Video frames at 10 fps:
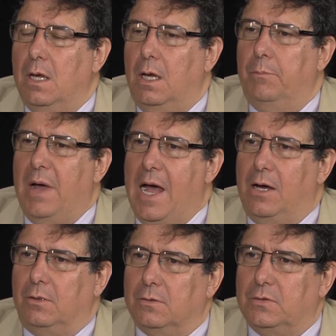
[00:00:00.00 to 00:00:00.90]

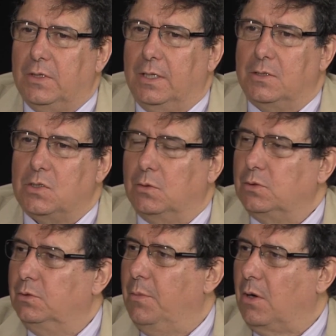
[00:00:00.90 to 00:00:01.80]
about
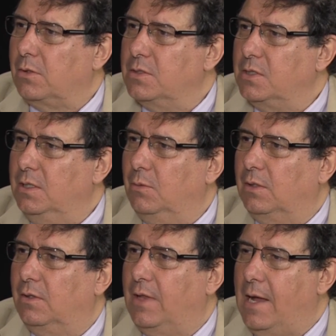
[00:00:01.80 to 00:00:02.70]
social democracy,
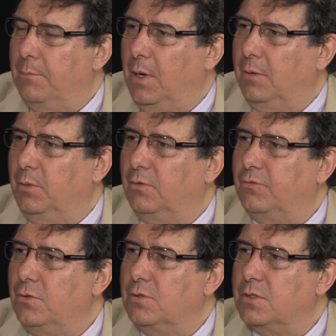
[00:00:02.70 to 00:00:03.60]
whether that might be a
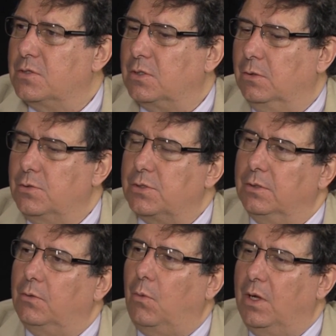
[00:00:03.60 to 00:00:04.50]
future
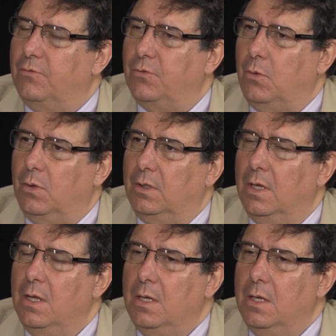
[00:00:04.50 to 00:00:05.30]
solution and a way forward.